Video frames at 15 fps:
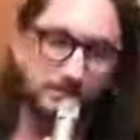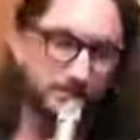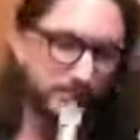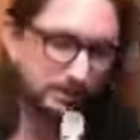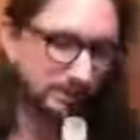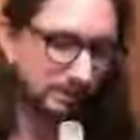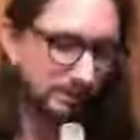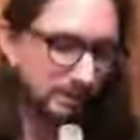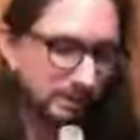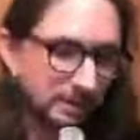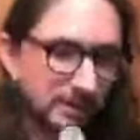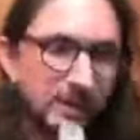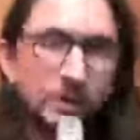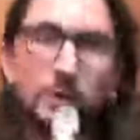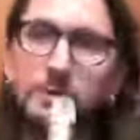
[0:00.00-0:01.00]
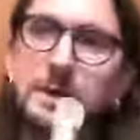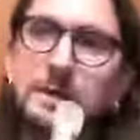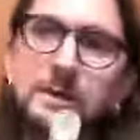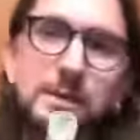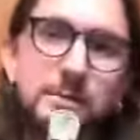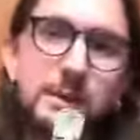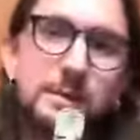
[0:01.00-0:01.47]
That, you know
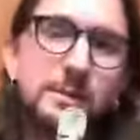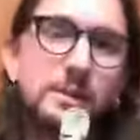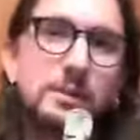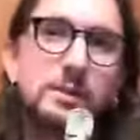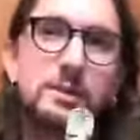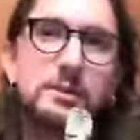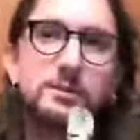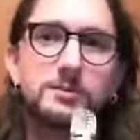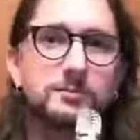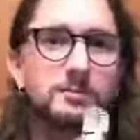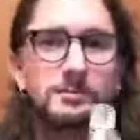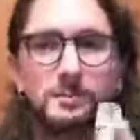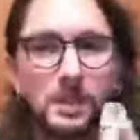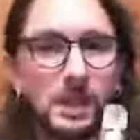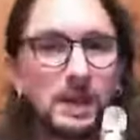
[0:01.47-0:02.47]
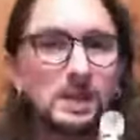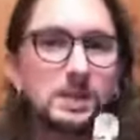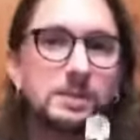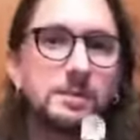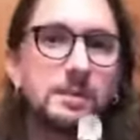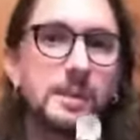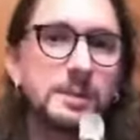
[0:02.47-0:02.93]
what? Maybe maybe this has
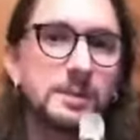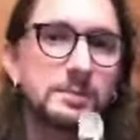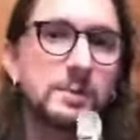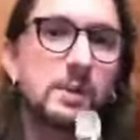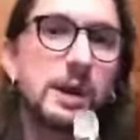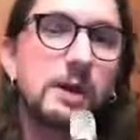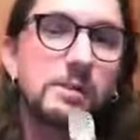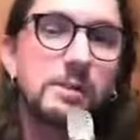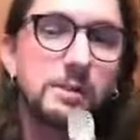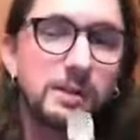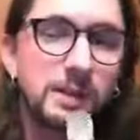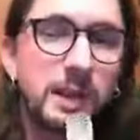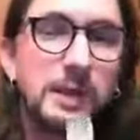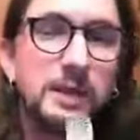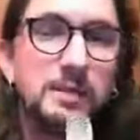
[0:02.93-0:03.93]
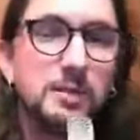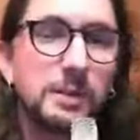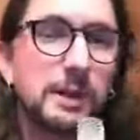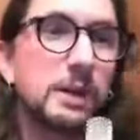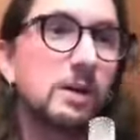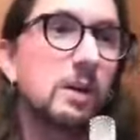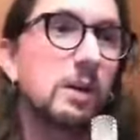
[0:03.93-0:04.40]
changed the momentum around. So thank
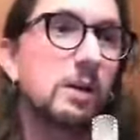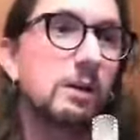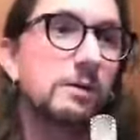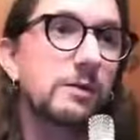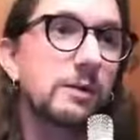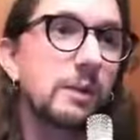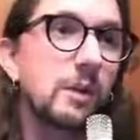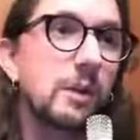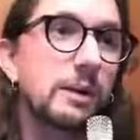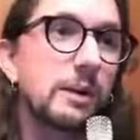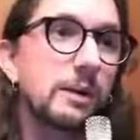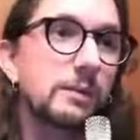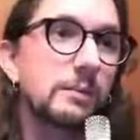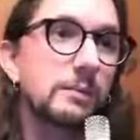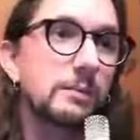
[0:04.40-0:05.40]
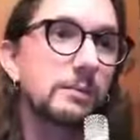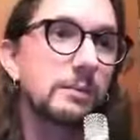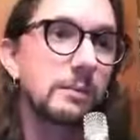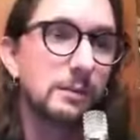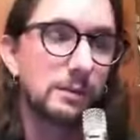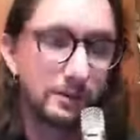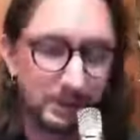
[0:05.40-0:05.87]
you to that caller for calling in.
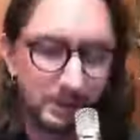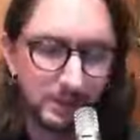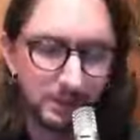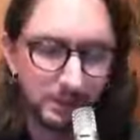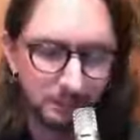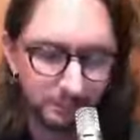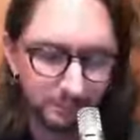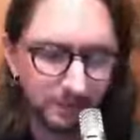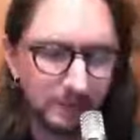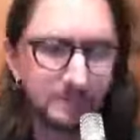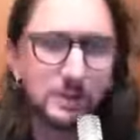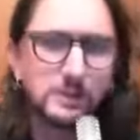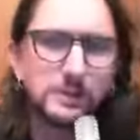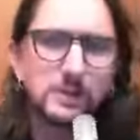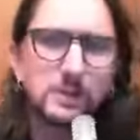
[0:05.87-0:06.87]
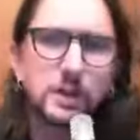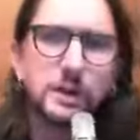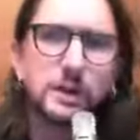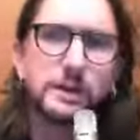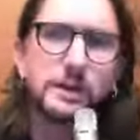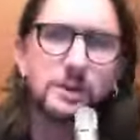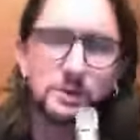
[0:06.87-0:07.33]
Thank you very much for
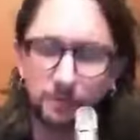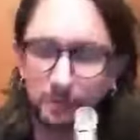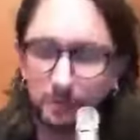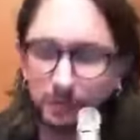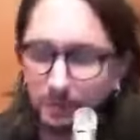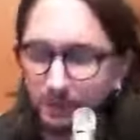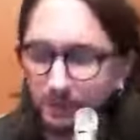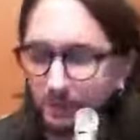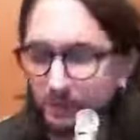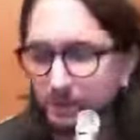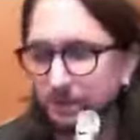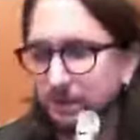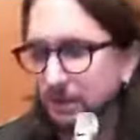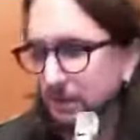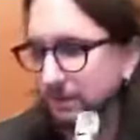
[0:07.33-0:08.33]
calling in. You've really.